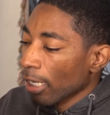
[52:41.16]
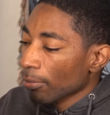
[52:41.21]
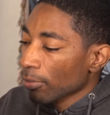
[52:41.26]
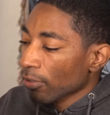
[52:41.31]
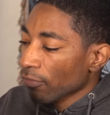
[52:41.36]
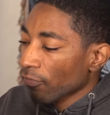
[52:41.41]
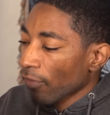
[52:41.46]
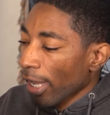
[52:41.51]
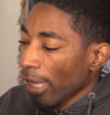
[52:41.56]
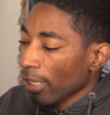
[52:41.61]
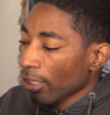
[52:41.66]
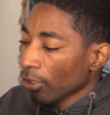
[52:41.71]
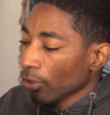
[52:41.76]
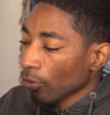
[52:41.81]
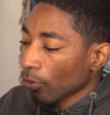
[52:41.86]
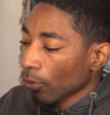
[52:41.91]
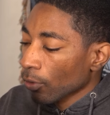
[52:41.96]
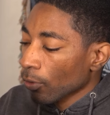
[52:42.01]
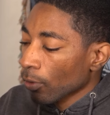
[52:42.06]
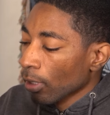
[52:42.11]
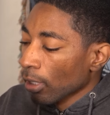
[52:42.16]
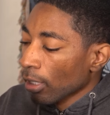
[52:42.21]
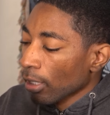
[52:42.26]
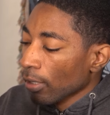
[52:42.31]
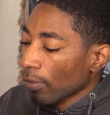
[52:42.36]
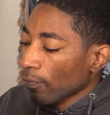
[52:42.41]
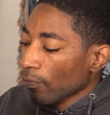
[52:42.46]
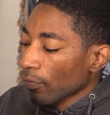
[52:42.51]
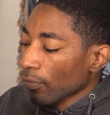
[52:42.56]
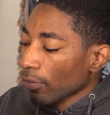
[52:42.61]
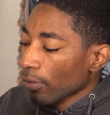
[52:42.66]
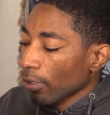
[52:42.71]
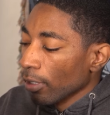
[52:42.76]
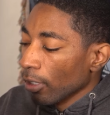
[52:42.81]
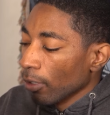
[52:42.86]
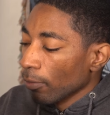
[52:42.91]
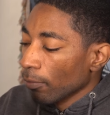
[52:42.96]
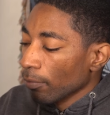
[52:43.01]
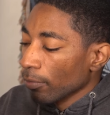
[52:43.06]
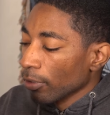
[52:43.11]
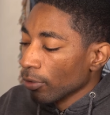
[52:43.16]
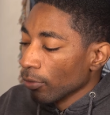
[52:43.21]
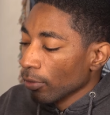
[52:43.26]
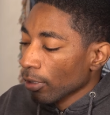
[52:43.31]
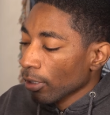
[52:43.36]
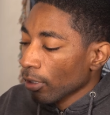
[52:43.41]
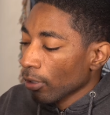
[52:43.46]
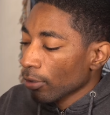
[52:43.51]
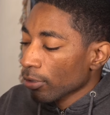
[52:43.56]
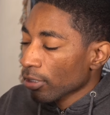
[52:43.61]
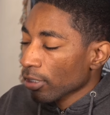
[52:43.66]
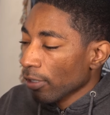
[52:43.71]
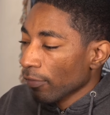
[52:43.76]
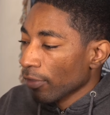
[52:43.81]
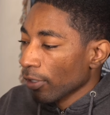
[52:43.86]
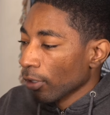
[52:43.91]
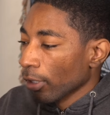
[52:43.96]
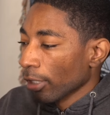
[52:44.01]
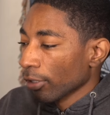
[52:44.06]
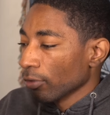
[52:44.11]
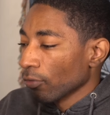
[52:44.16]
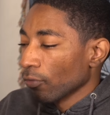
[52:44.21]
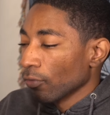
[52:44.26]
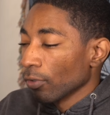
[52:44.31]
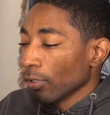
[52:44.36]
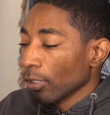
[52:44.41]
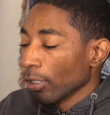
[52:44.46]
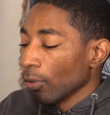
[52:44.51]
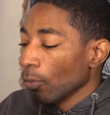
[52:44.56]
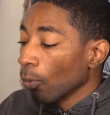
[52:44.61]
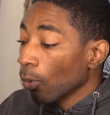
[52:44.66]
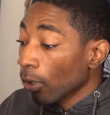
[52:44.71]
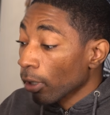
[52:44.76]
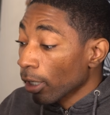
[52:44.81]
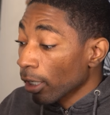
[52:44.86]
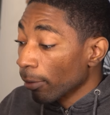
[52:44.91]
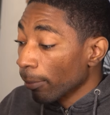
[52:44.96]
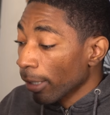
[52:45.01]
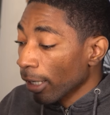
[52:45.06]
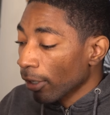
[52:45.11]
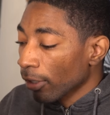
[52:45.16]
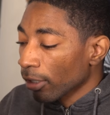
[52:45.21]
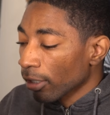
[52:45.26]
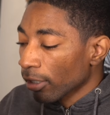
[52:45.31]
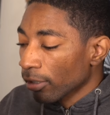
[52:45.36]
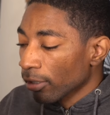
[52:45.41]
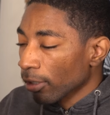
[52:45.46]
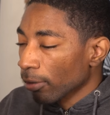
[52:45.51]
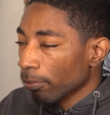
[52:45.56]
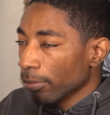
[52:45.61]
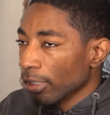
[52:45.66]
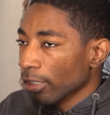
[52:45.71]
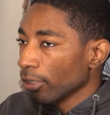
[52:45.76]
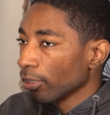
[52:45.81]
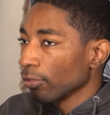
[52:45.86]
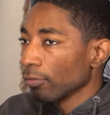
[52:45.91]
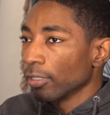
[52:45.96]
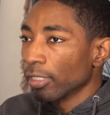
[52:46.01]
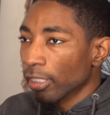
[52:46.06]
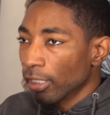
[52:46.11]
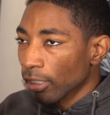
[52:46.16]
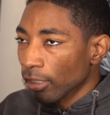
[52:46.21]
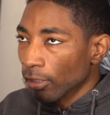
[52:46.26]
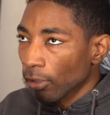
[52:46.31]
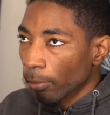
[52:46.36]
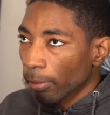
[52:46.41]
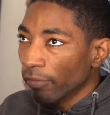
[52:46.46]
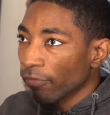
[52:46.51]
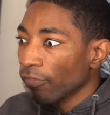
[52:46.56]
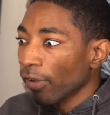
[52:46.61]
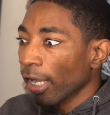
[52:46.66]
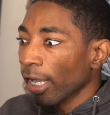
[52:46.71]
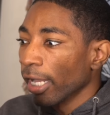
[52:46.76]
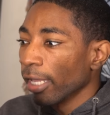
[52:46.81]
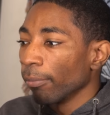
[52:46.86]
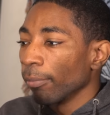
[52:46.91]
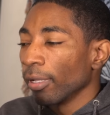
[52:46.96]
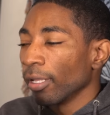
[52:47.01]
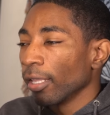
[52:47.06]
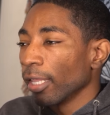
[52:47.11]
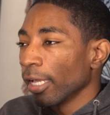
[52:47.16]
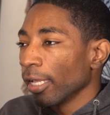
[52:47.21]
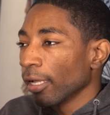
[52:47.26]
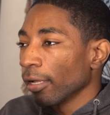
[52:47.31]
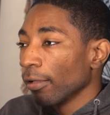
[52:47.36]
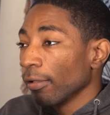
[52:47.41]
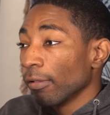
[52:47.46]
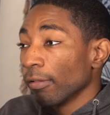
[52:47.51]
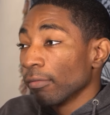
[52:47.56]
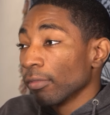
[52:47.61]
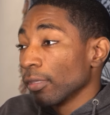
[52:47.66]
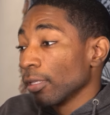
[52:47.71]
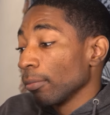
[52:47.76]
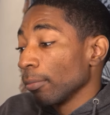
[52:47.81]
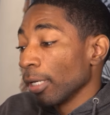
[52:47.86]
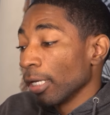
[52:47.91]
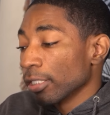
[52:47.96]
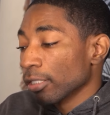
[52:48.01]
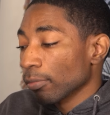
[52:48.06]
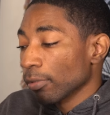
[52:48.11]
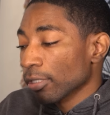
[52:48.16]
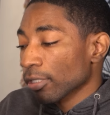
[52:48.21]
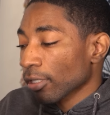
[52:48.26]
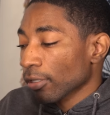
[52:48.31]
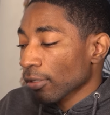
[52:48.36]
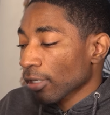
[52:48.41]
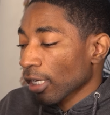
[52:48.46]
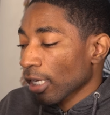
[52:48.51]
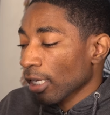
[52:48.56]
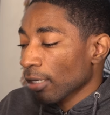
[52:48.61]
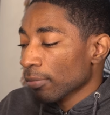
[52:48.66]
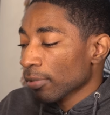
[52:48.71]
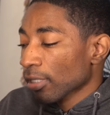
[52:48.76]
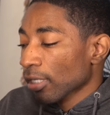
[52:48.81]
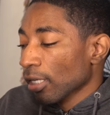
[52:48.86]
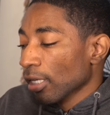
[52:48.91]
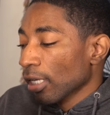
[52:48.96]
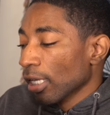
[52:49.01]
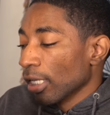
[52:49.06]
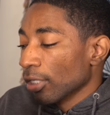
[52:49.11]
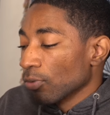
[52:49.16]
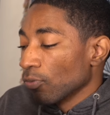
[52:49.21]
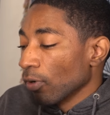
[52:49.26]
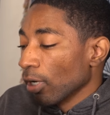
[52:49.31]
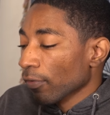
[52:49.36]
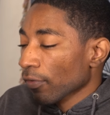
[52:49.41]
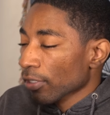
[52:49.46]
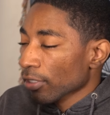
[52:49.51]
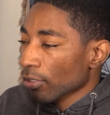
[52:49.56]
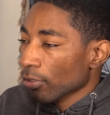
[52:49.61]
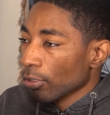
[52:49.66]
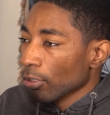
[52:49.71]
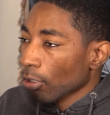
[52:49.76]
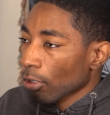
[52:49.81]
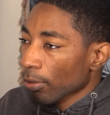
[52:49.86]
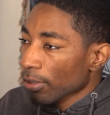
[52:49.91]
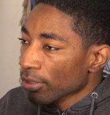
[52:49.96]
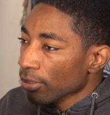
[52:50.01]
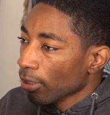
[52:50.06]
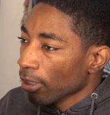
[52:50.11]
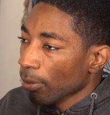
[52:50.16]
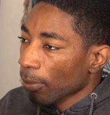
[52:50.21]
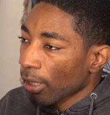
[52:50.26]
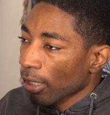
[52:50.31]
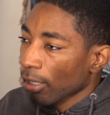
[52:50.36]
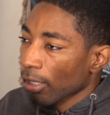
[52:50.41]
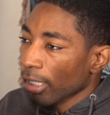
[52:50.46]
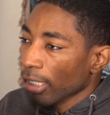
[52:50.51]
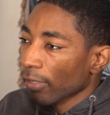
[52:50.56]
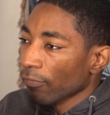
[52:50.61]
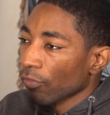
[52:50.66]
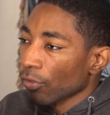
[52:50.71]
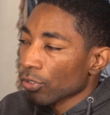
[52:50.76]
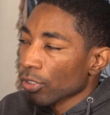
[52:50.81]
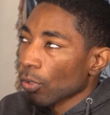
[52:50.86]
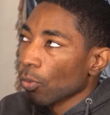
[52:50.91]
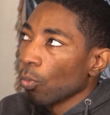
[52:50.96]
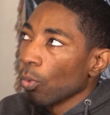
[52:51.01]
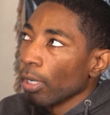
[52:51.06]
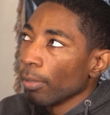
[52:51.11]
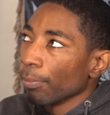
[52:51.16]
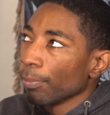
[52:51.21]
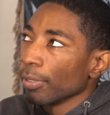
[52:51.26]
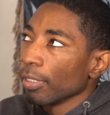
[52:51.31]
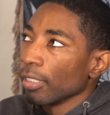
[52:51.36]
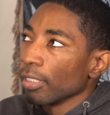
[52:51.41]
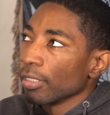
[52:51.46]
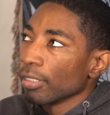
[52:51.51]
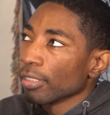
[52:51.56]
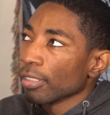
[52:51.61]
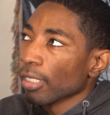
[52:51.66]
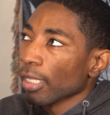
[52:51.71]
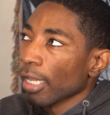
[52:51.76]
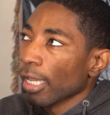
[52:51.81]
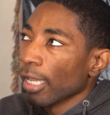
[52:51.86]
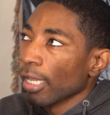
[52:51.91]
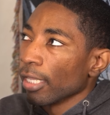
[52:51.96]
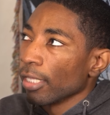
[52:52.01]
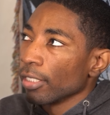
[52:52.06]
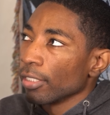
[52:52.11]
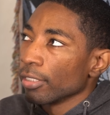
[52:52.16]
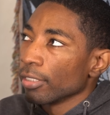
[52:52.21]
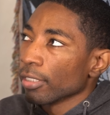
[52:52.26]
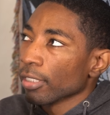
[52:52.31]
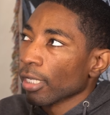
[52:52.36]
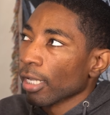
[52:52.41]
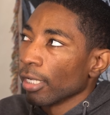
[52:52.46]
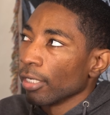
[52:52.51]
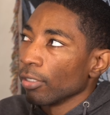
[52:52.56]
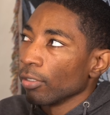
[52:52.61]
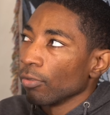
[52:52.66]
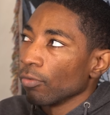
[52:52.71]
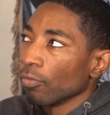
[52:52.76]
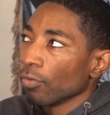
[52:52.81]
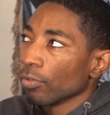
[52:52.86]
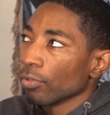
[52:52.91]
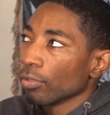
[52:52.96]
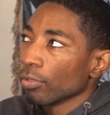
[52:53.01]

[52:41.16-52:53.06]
games are fighting through. You know, Yu Gi Oh and stuff. They don't have to really worry about it. They're big three. They'll be fine. But like man, some of these other games, it's rough because you know, you're always talking about how like it feels like One Piece has kind of